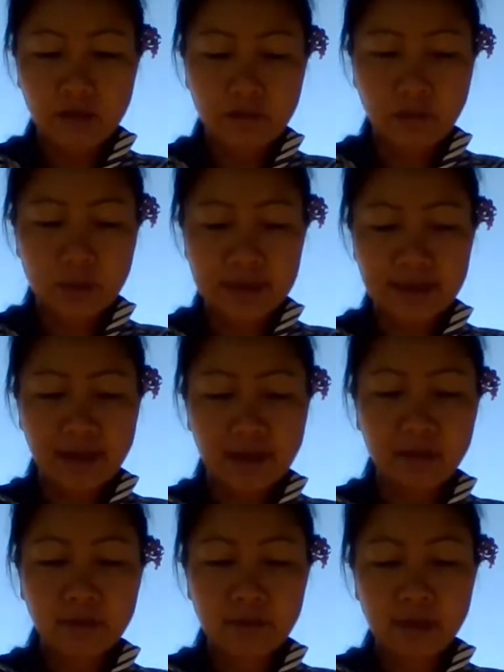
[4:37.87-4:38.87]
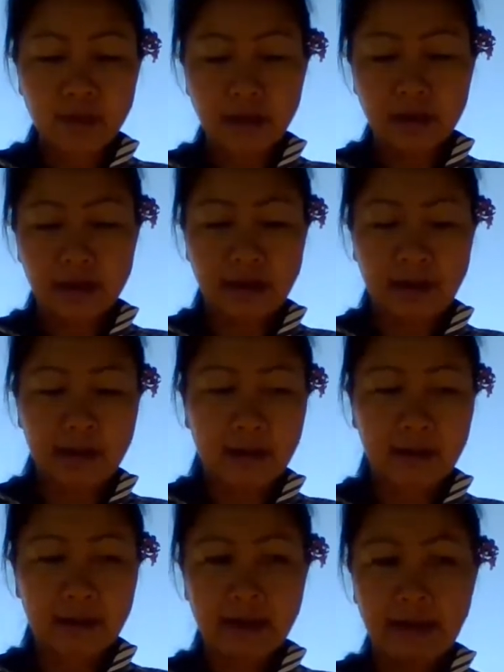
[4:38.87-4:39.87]
for sale
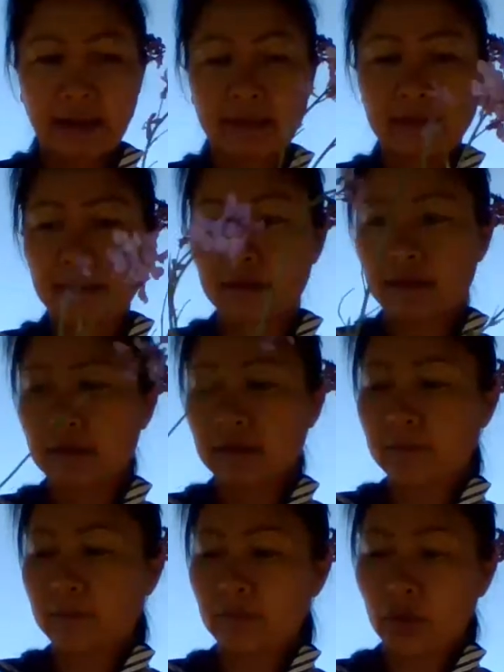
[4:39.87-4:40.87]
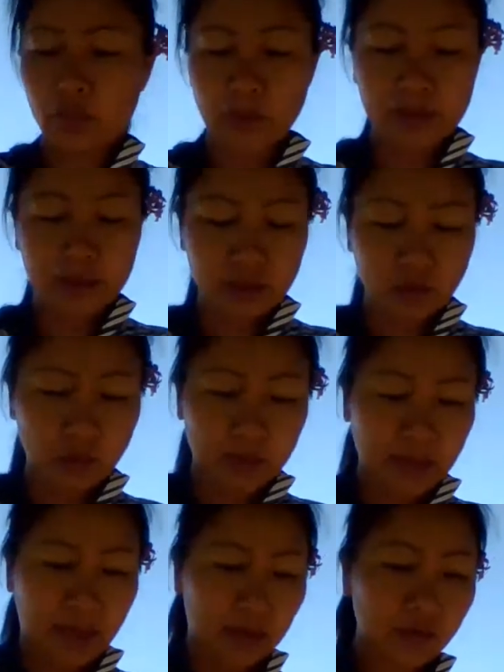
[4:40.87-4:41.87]
at the
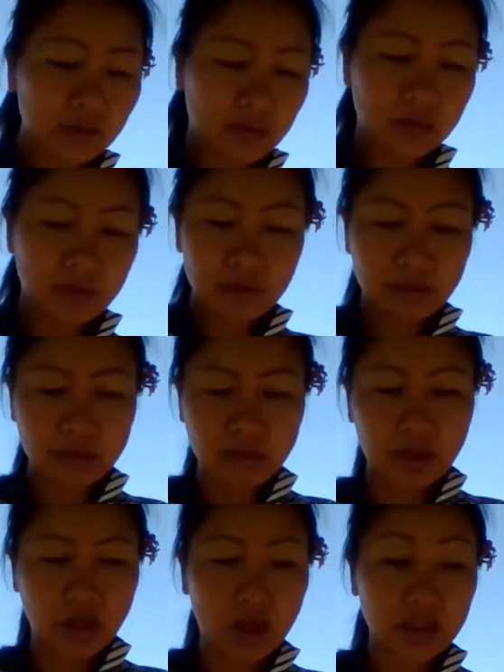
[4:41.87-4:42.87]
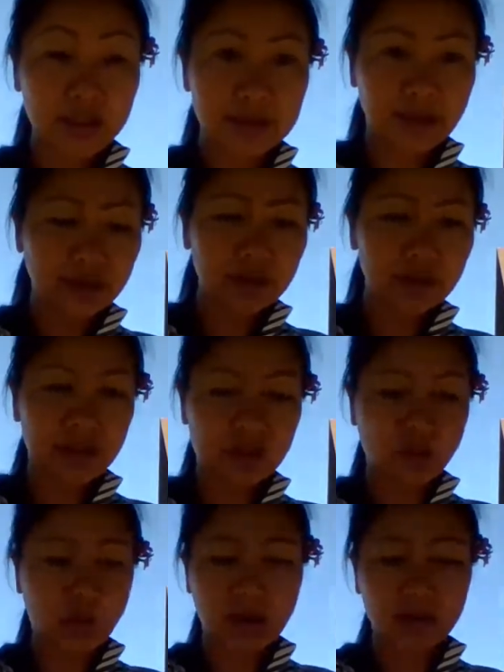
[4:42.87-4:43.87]
greenhouse garden center
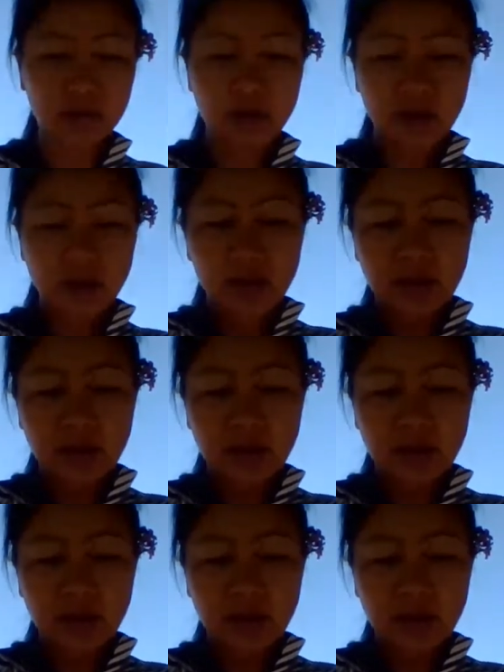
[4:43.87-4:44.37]
as well.